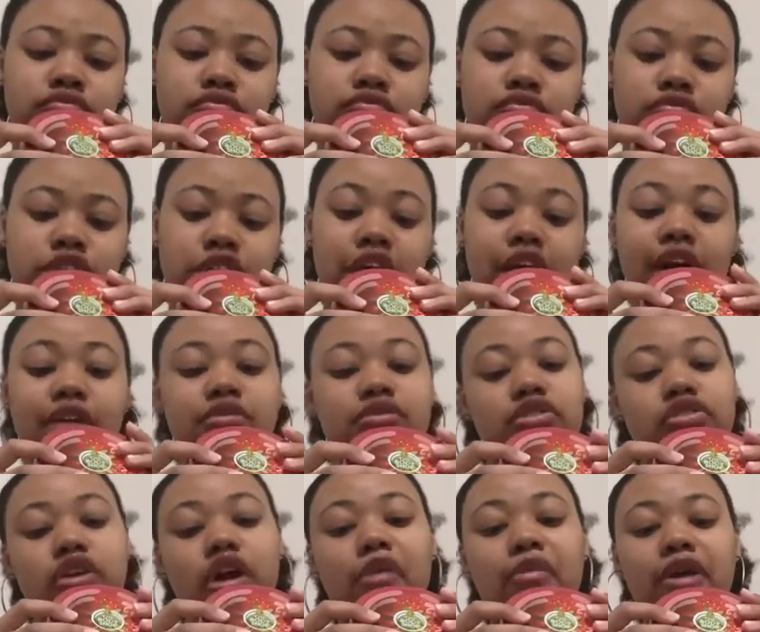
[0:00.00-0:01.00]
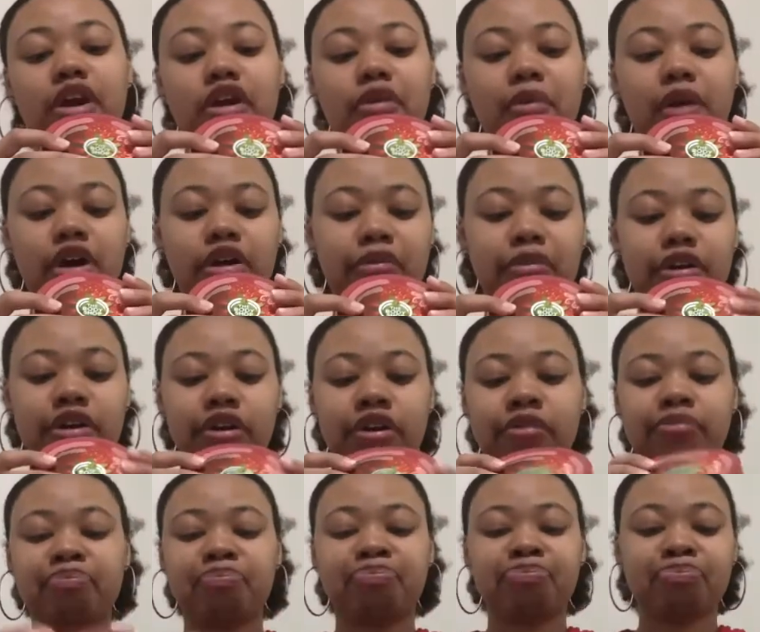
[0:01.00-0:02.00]
Yeah, strawberry body butter.
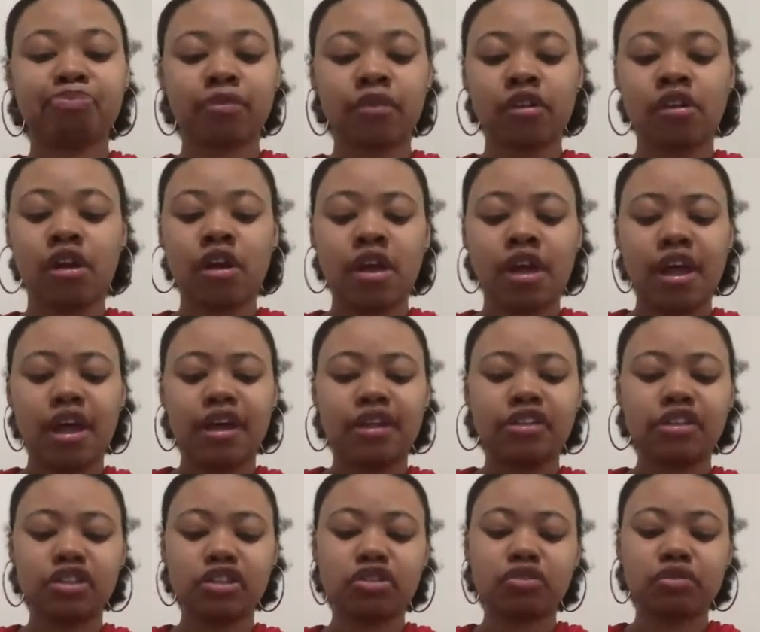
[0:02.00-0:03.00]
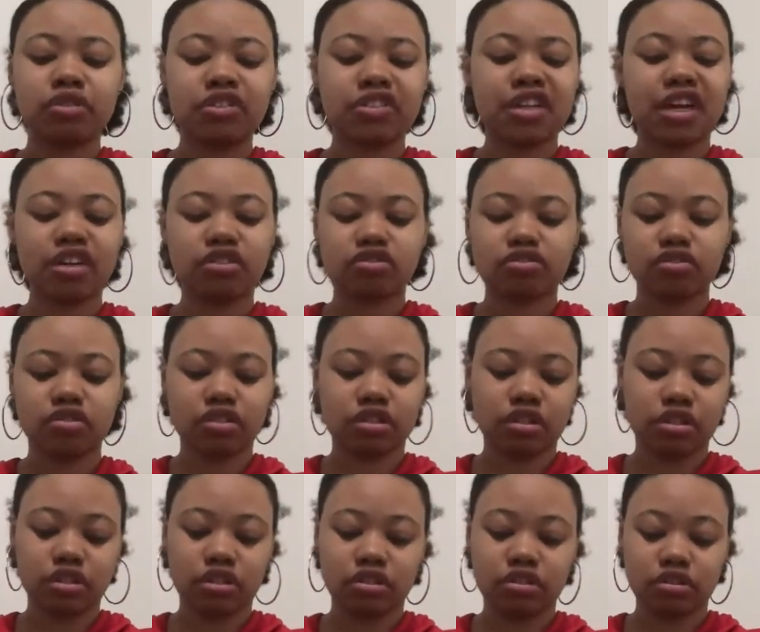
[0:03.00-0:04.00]
And this one is
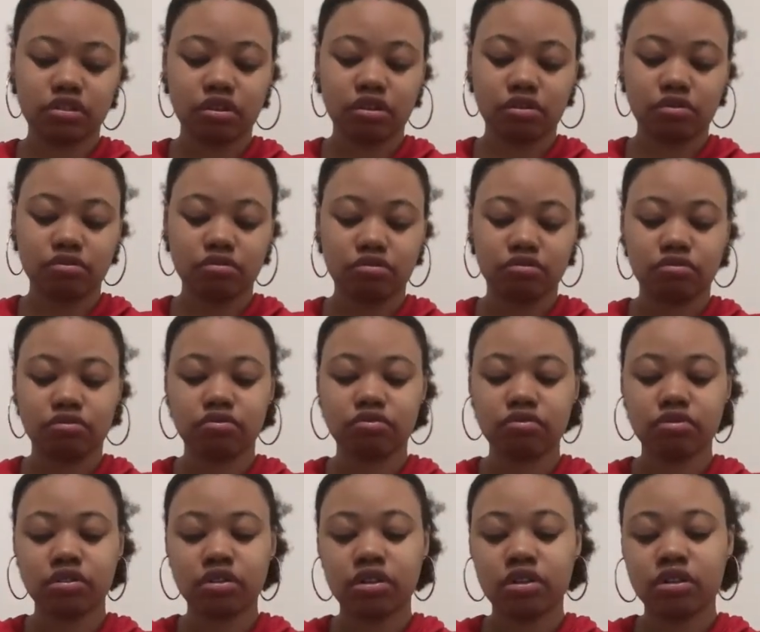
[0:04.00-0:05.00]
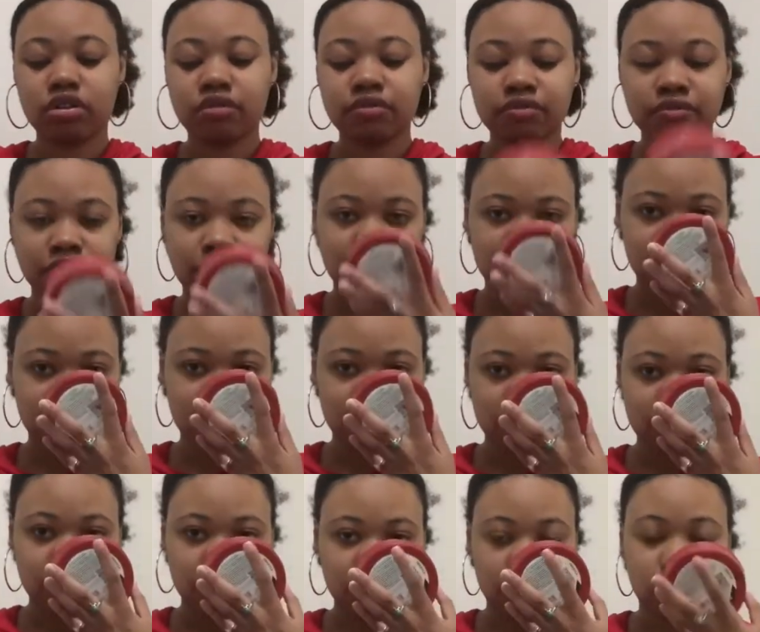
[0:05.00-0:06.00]
actually, ooh,
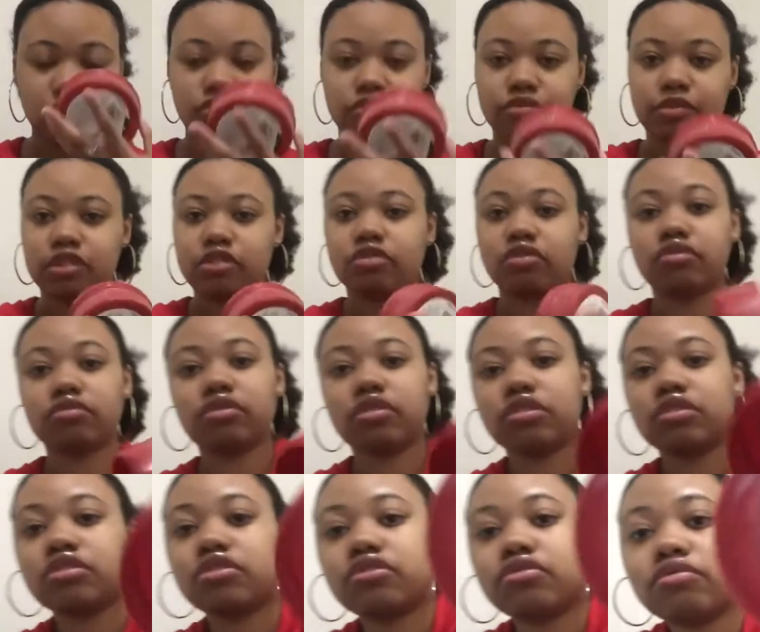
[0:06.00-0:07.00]
this one smells so good too.